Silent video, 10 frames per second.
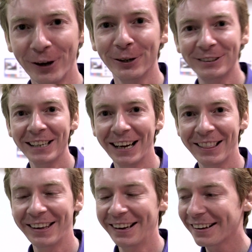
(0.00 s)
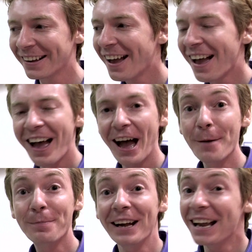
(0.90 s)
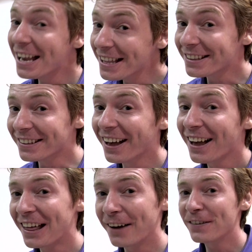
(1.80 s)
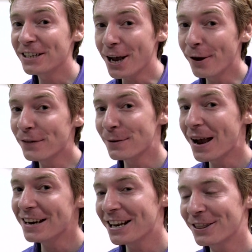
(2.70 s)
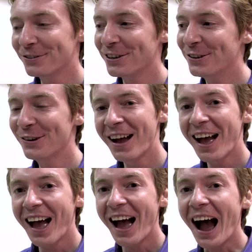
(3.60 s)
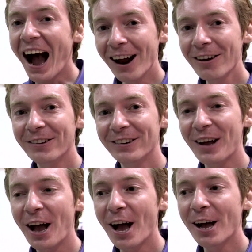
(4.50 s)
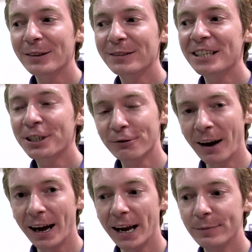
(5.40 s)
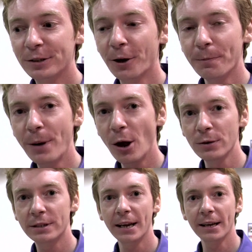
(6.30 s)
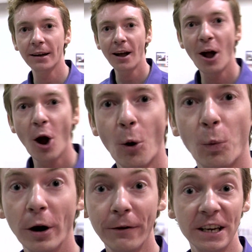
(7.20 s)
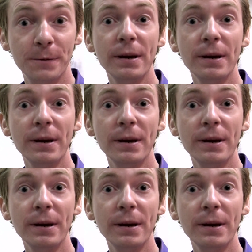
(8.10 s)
loyalty, I think, but in that video, if you made it through, Alan described composing one of his